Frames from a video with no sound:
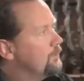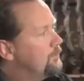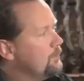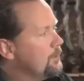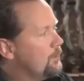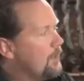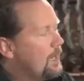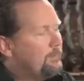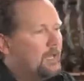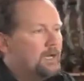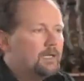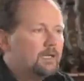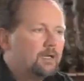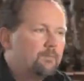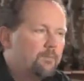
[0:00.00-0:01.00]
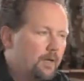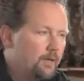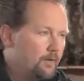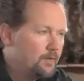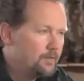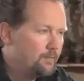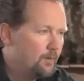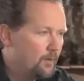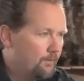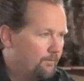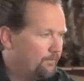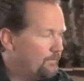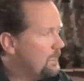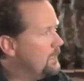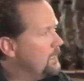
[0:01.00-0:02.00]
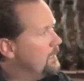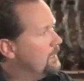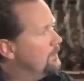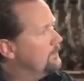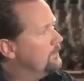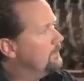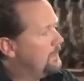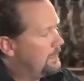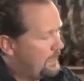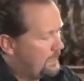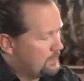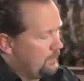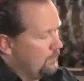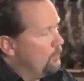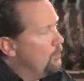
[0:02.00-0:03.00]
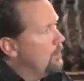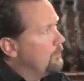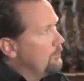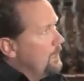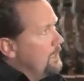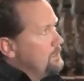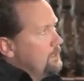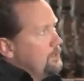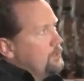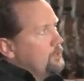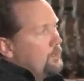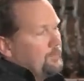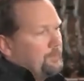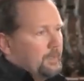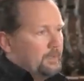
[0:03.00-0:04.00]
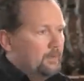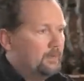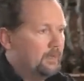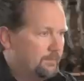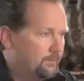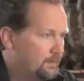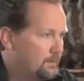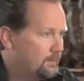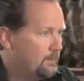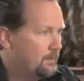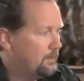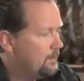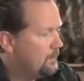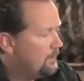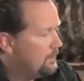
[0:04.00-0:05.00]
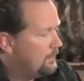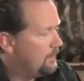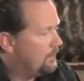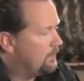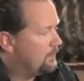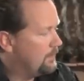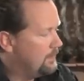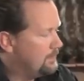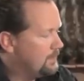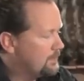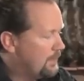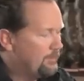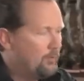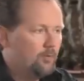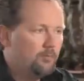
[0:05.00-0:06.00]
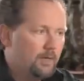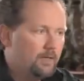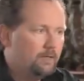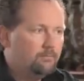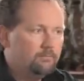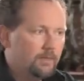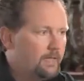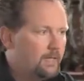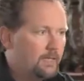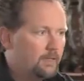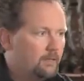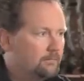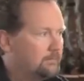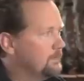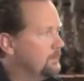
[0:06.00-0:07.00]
if you were to grab like a competitor's bow and that has a long riser, short parallel limbs, and just grab a hold by the handle,